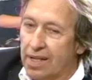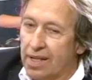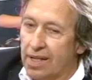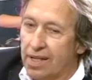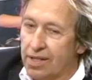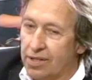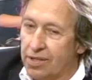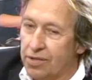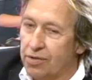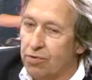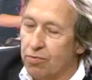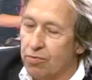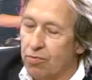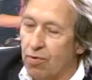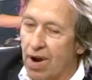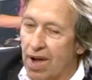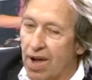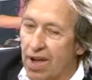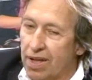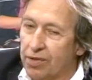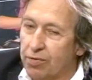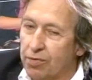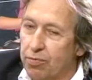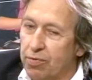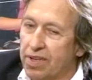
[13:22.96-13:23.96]
You're
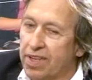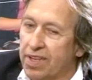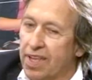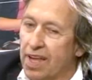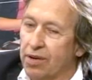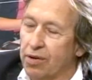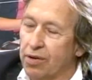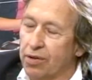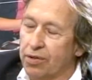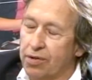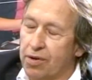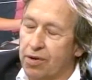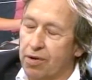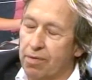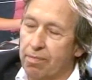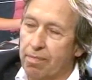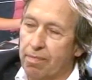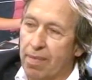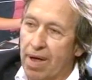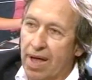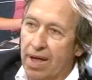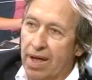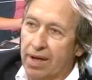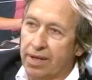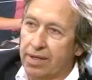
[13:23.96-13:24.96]
right, we cannot come
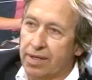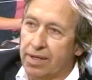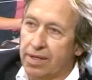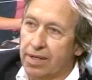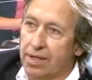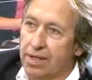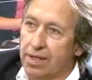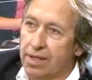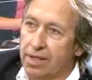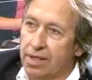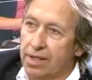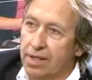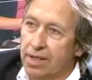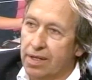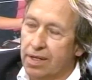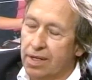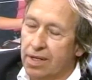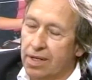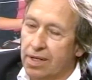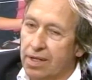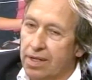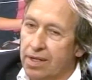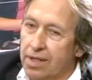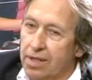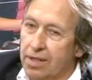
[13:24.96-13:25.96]
back
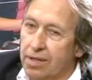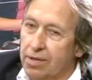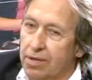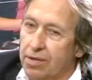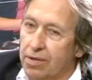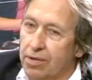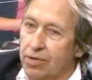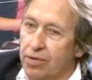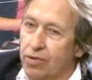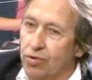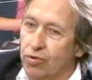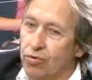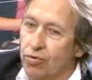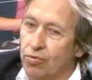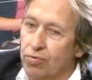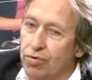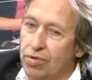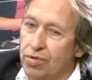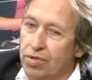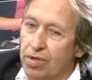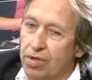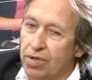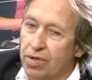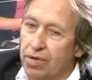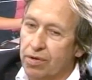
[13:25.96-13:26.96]
to
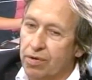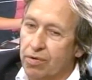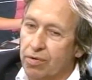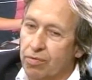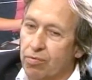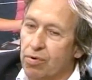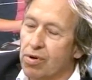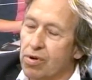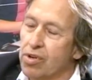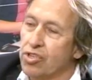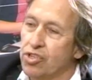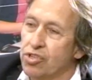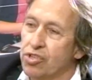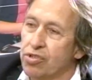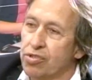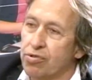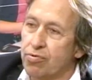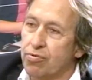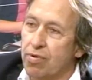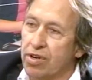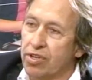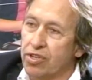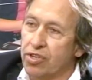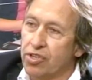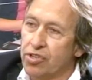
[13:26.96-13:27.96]
the religious
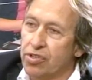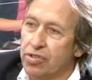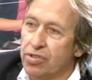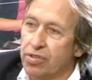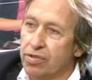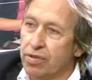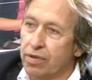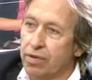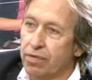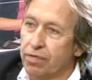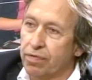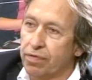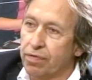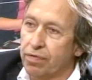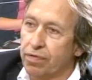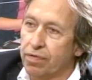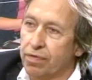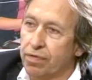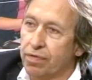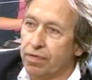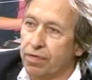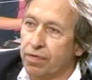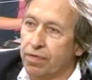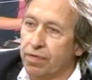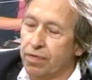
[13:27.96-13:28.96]
traditions of
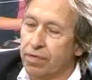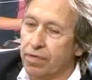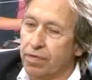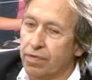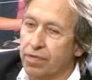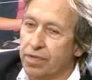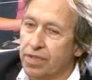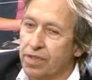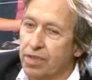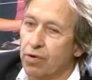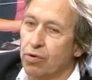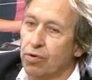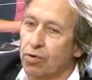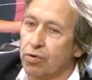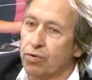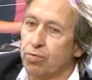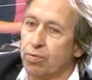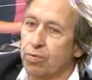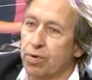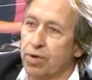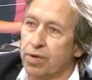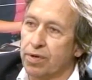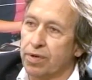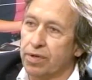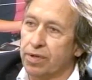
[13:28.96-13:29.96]
the old
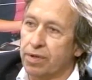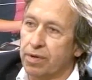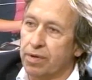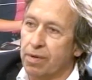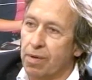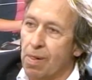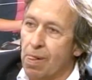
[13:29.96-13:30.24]
world.